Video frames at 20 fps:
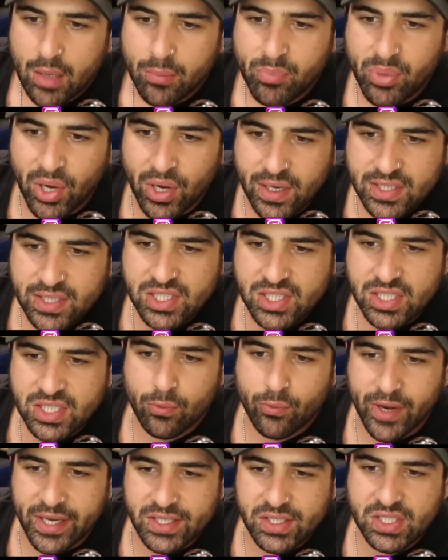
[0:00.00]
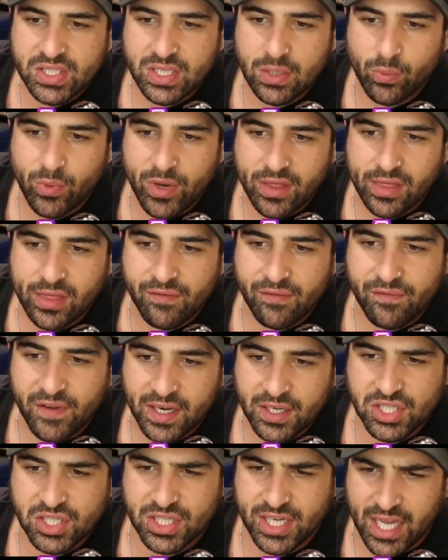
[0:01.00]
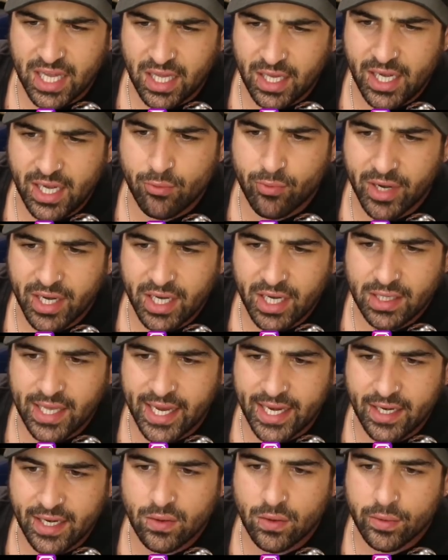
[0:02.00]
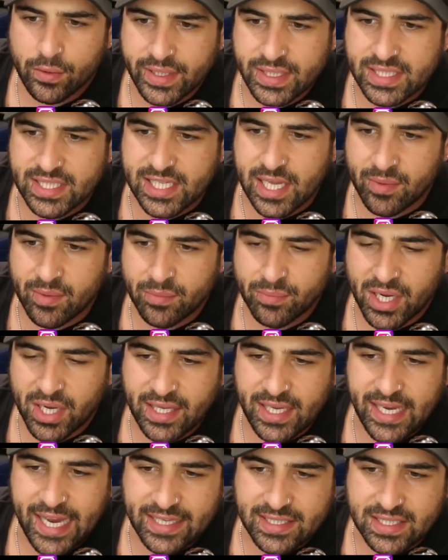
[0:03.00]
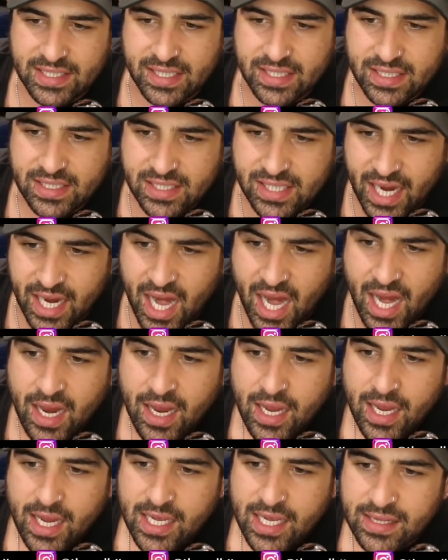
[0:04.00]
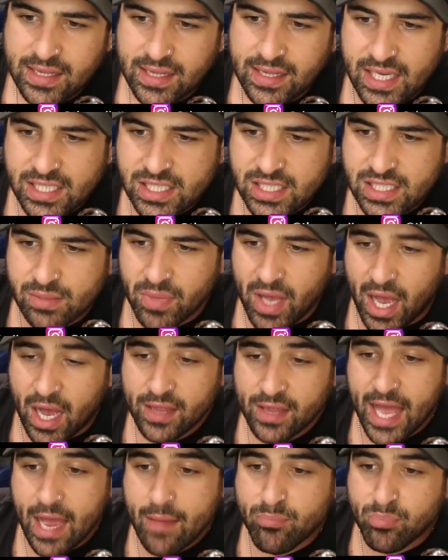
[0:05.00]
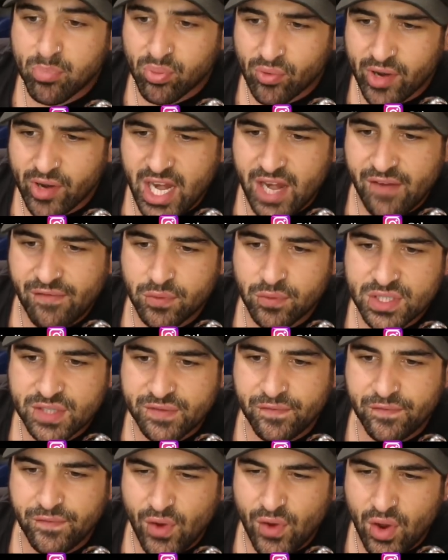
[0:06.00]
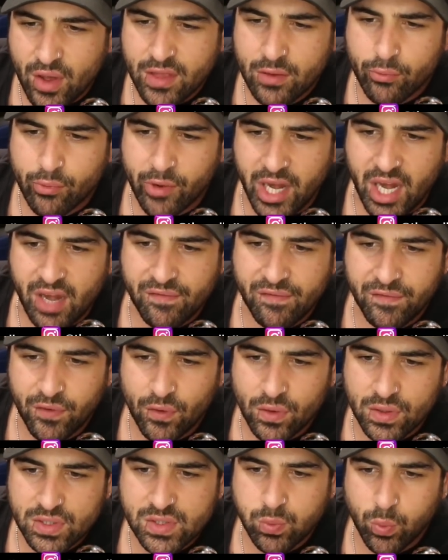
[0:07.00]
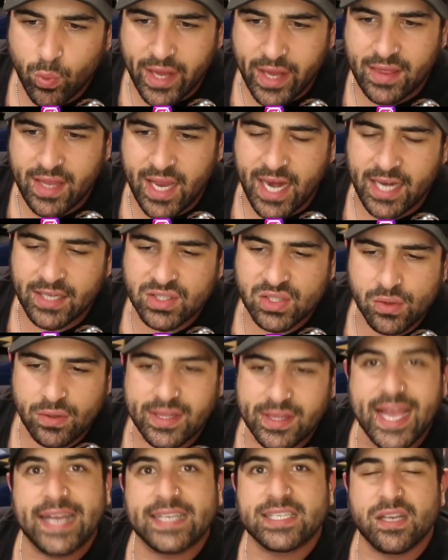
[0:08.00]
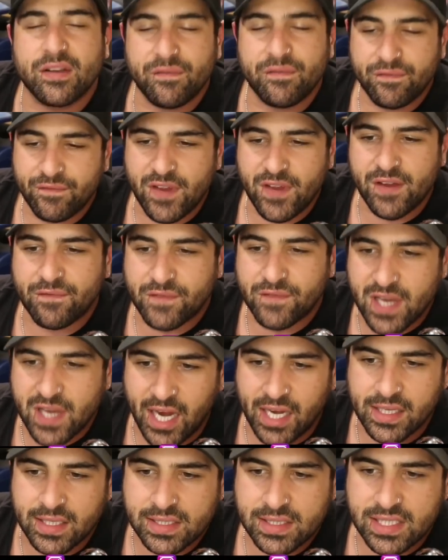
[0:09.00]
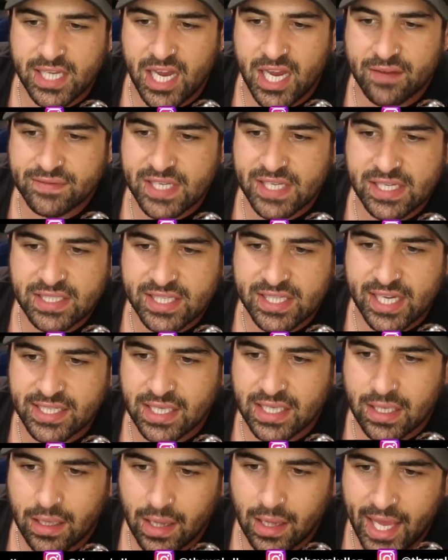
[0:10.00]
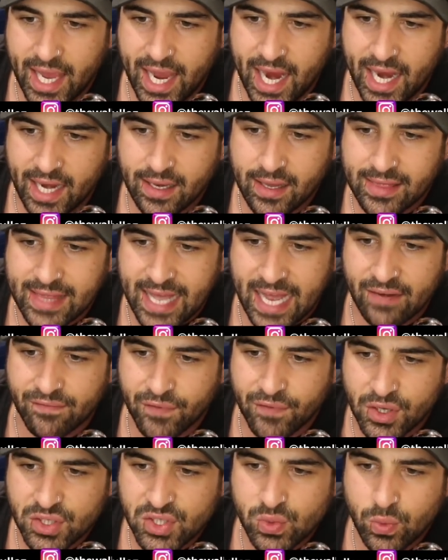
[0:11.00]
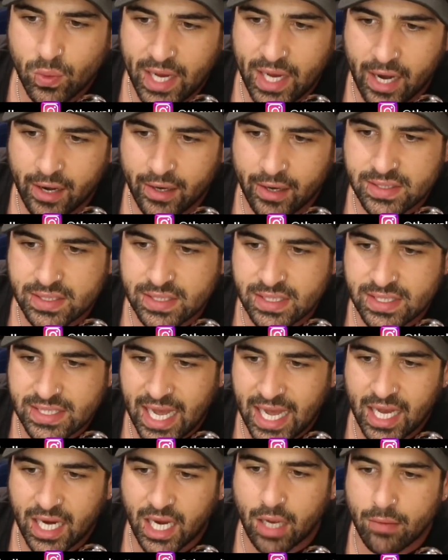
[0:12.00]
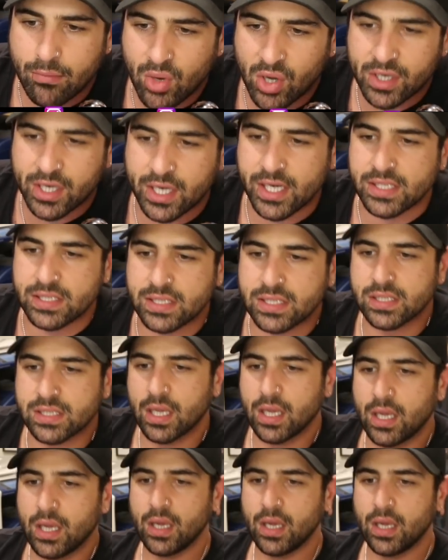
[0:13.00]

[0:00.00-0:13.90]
person registered with the functionality regulated or examined by the SEC. This uh, that brief was further reinforced when in 2015 the CFTC declared that virtual currencies are commodities.